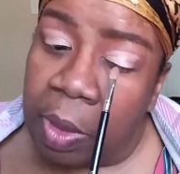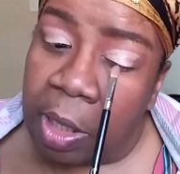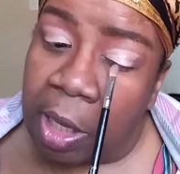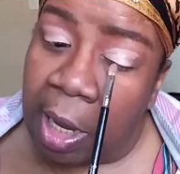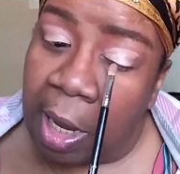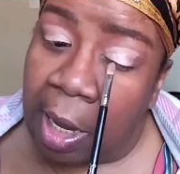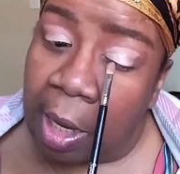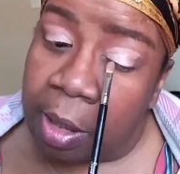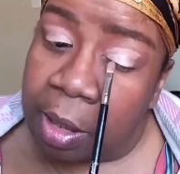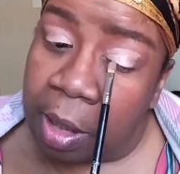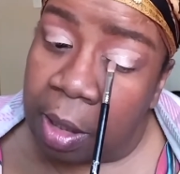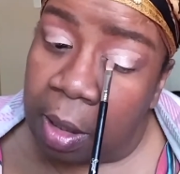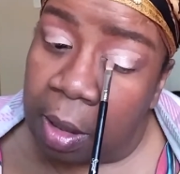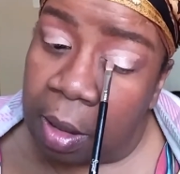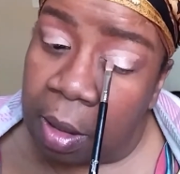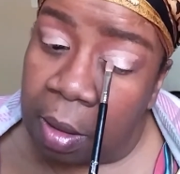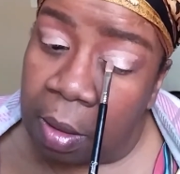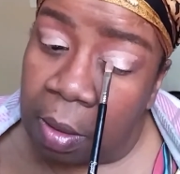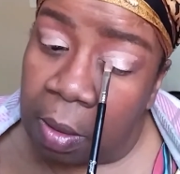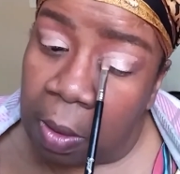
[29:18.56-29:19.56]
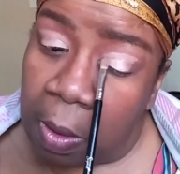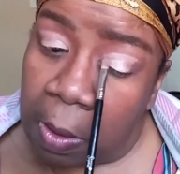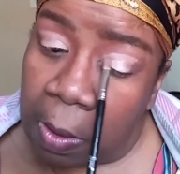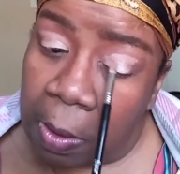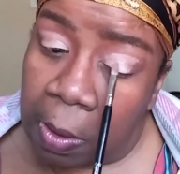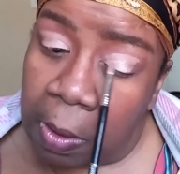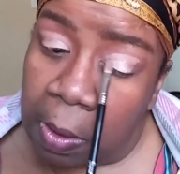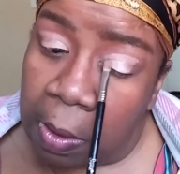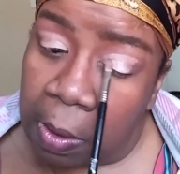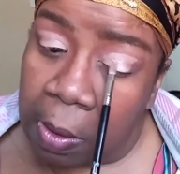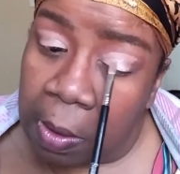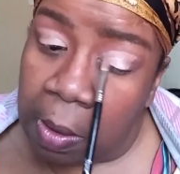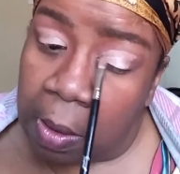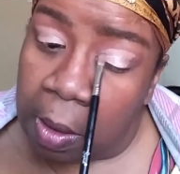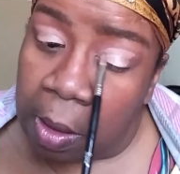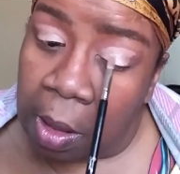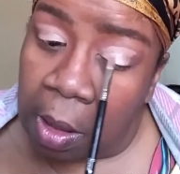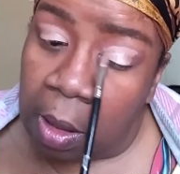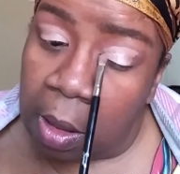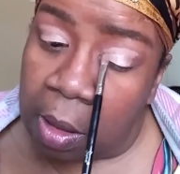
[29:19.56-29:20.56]
That
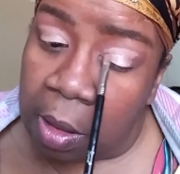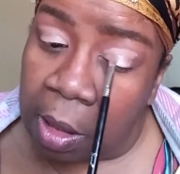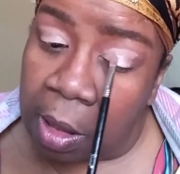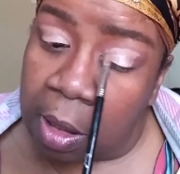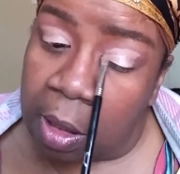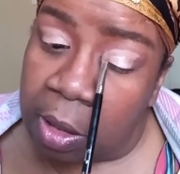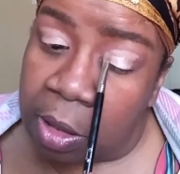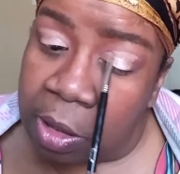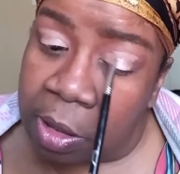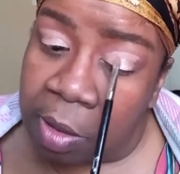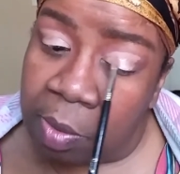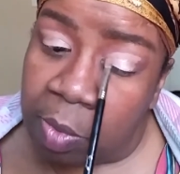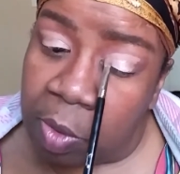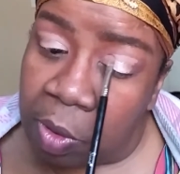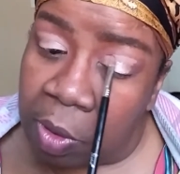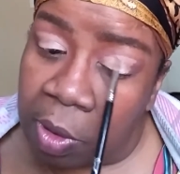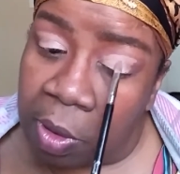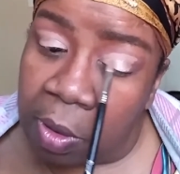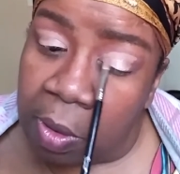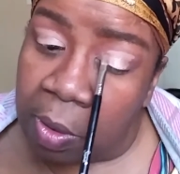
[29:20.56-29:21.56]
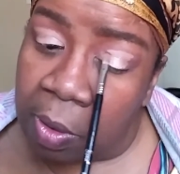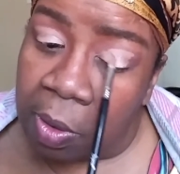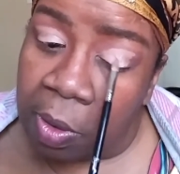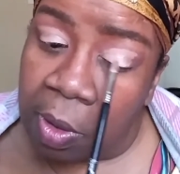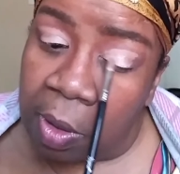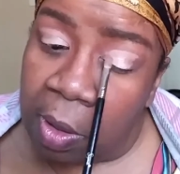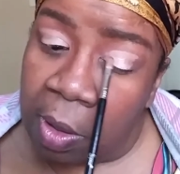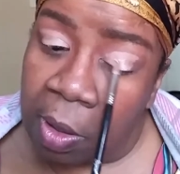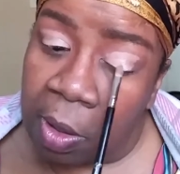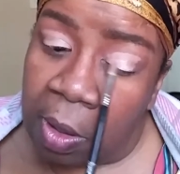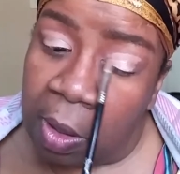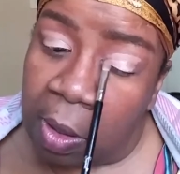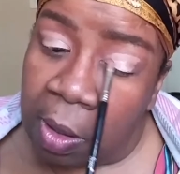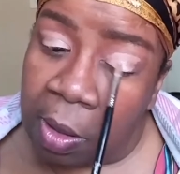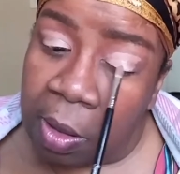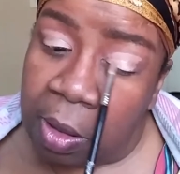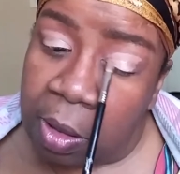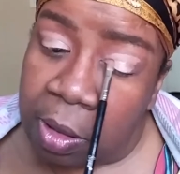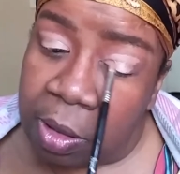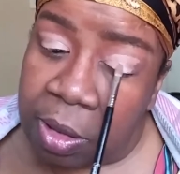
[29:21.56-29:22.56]
looked like a shimmer, huh?
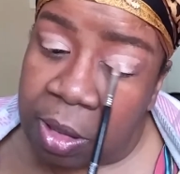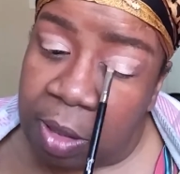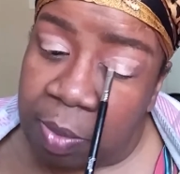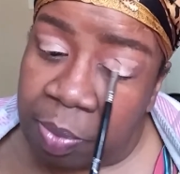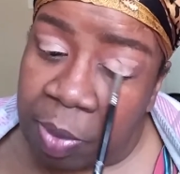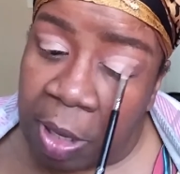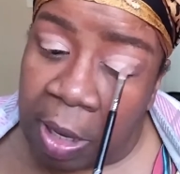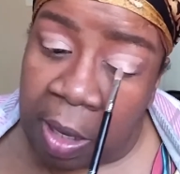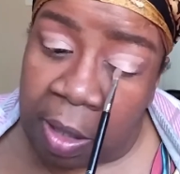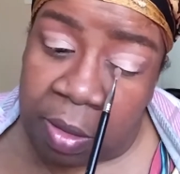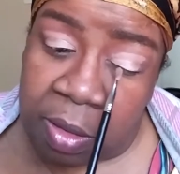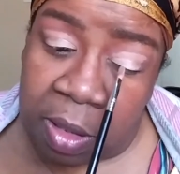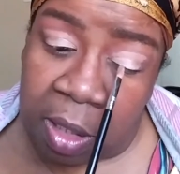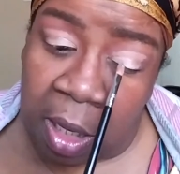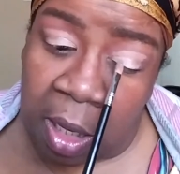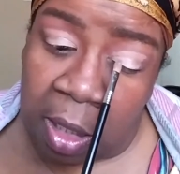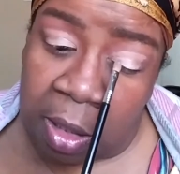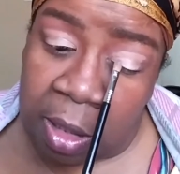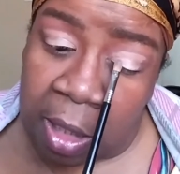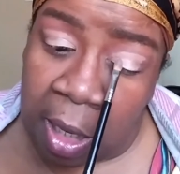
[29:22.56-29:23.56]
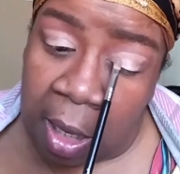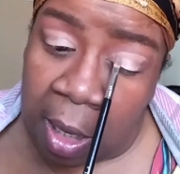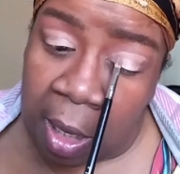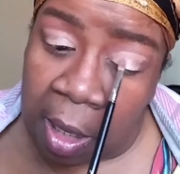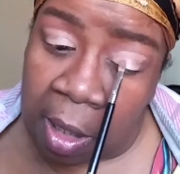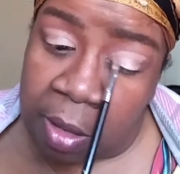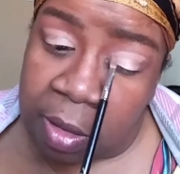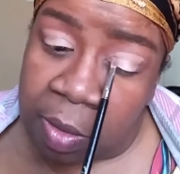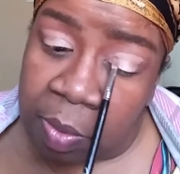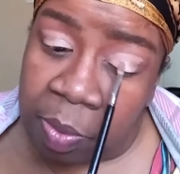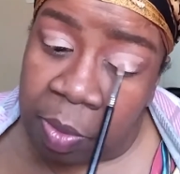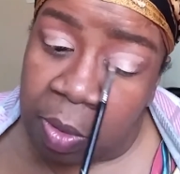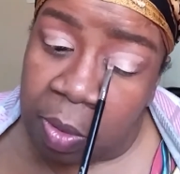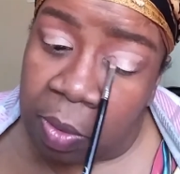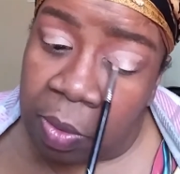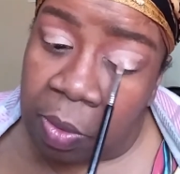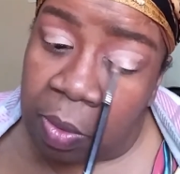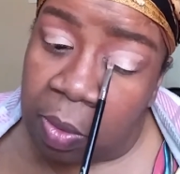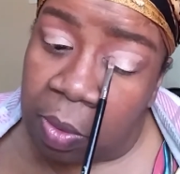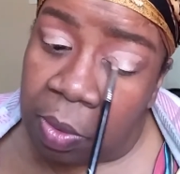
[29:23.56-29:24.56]
She passed at that
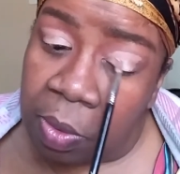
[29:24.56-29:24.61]
hospital.